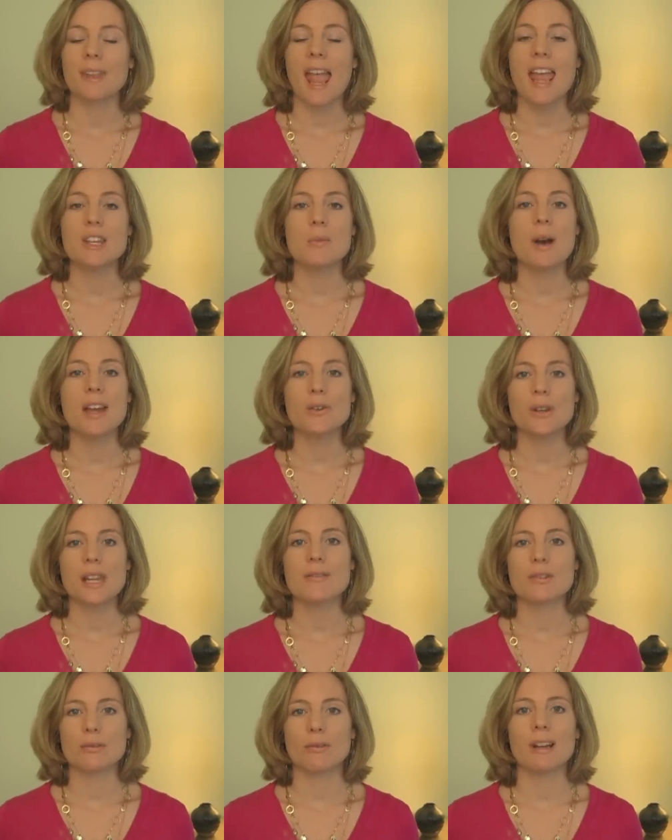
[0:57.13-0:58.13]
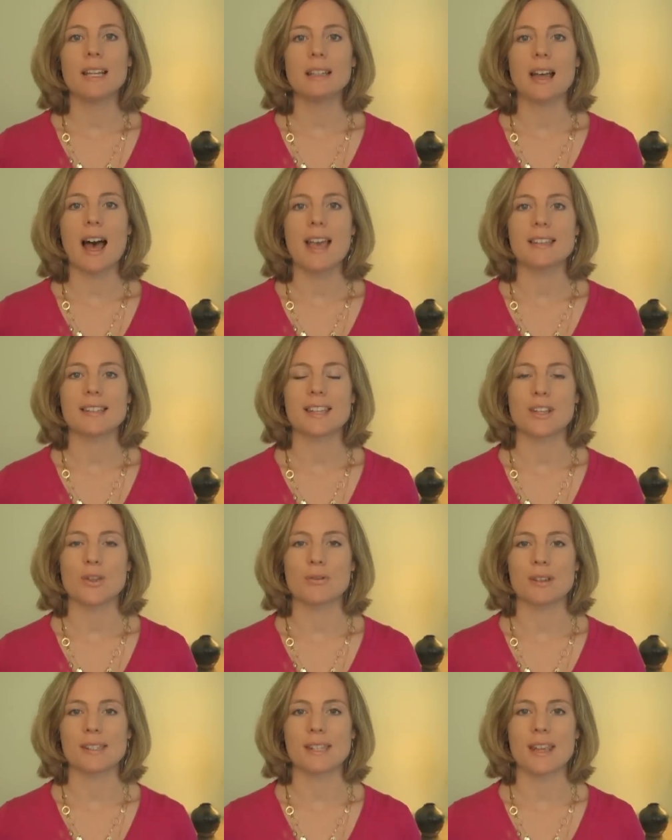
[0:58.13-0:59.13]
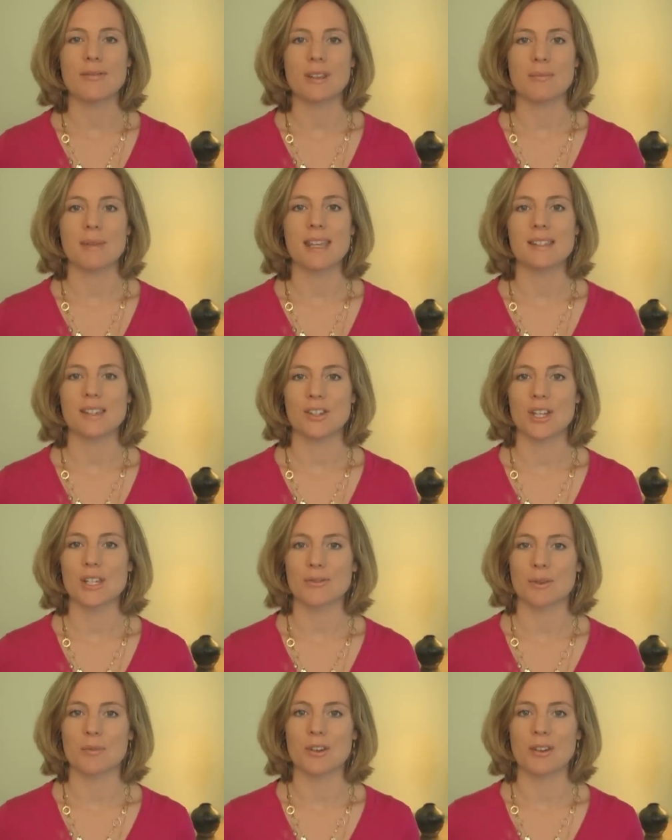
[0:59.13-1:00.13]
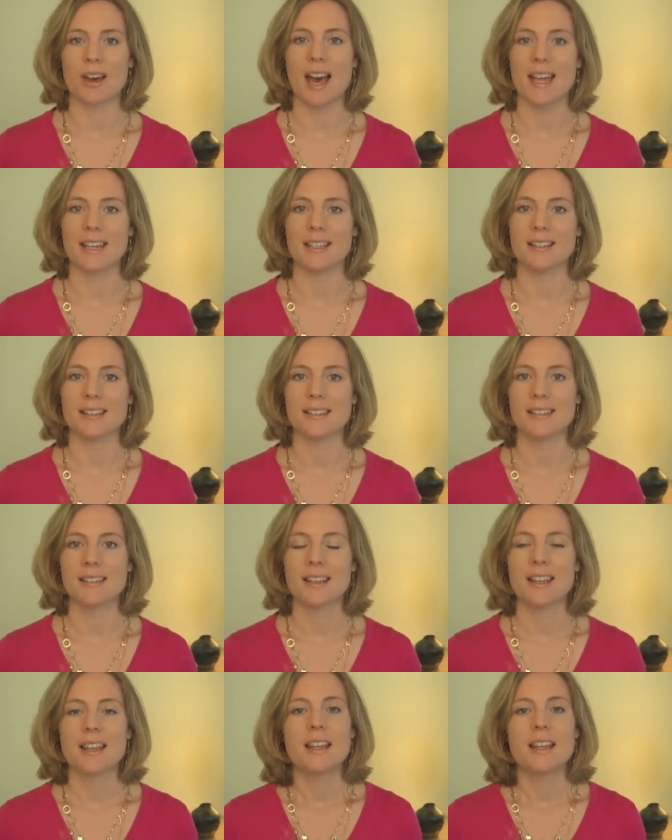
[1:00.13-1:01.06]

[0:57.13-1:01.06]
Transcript: and you might not even realize that you're receiving messages from your guidance.